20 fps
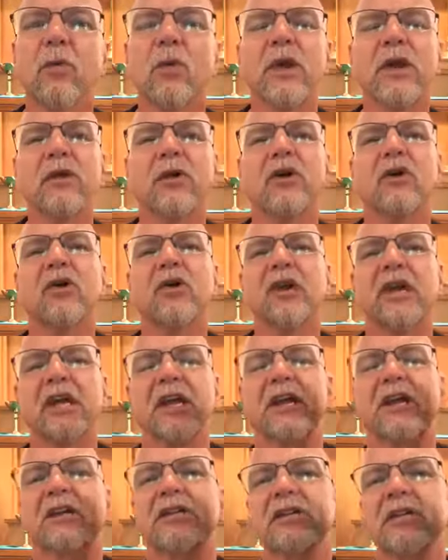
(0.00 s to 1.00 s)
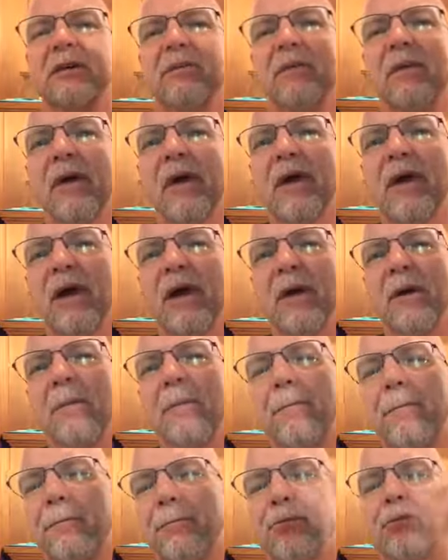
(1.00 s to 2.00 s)
We are going to hear some
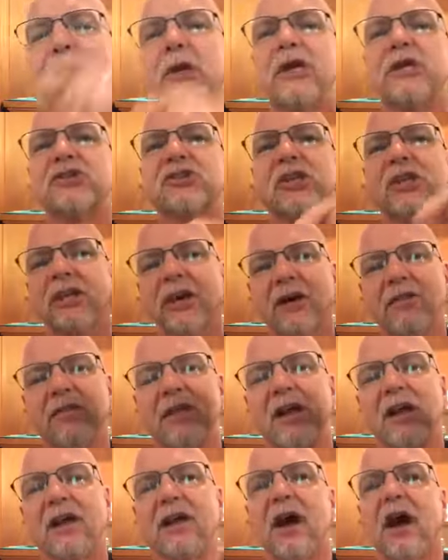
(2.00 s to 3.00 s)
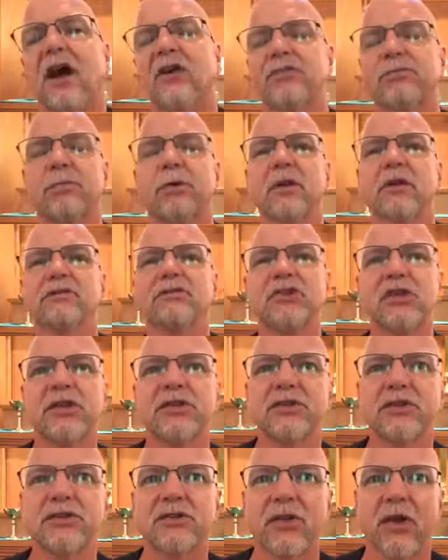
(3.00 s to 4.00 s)
preaching of the gospel of
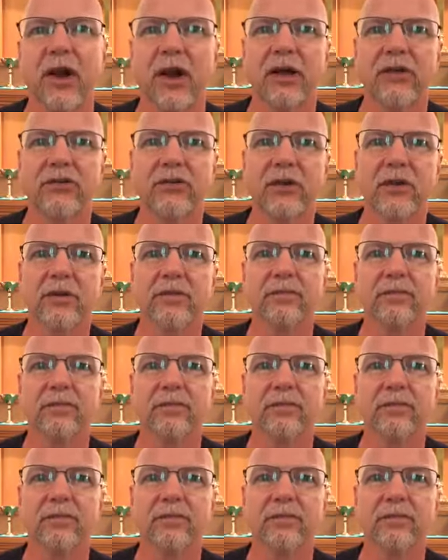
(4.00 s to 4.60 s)
Jesus Christ.